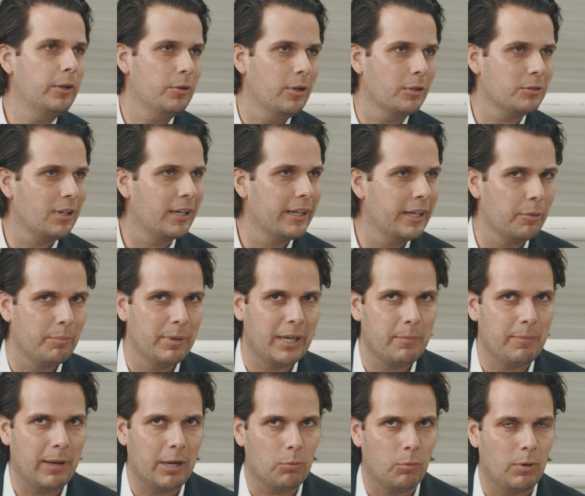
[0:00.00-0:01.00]
who knows a little bit
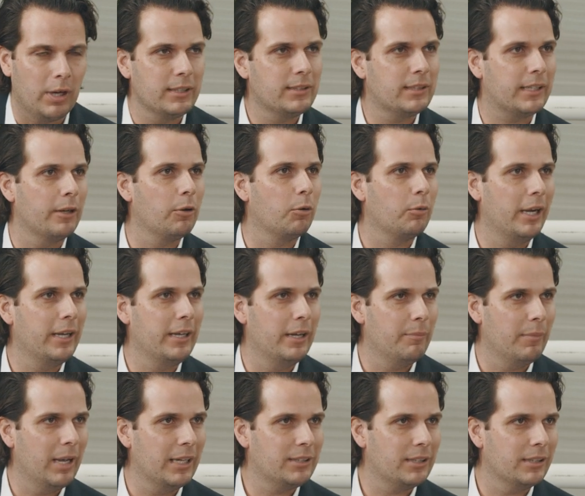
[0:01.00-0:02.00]
about wines can already
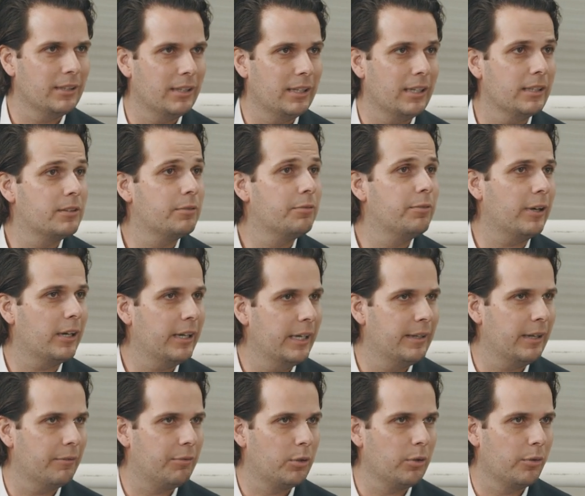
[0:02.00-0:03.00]
imagine it's a very
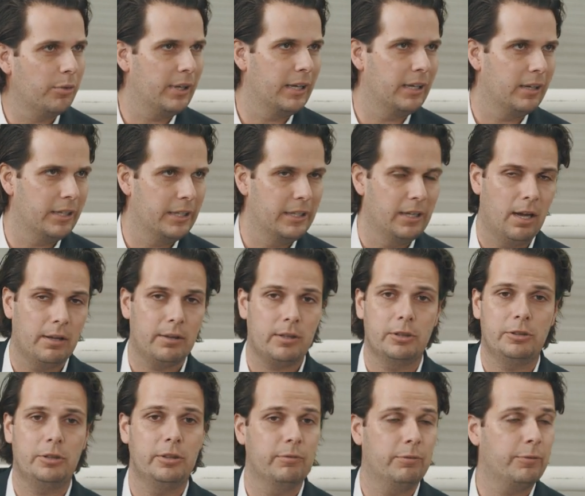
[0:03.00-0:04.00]
difficult thing on a yacht
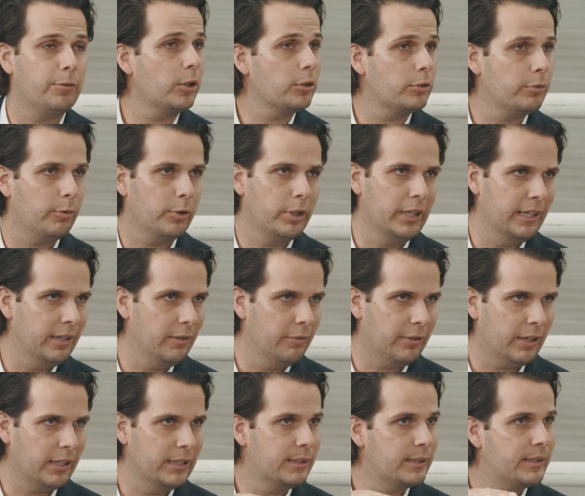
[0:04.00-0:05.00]
because first of all you need a
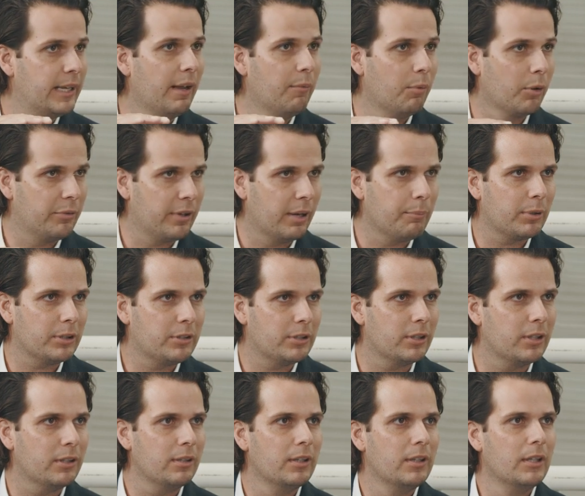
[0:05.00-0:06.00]
very stable
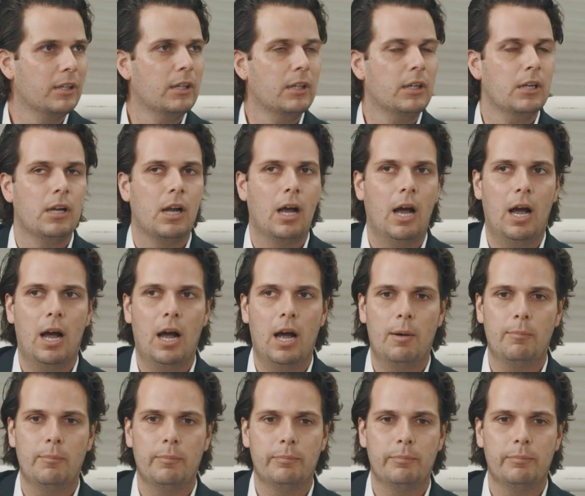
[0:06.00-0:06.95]
temperature. Um,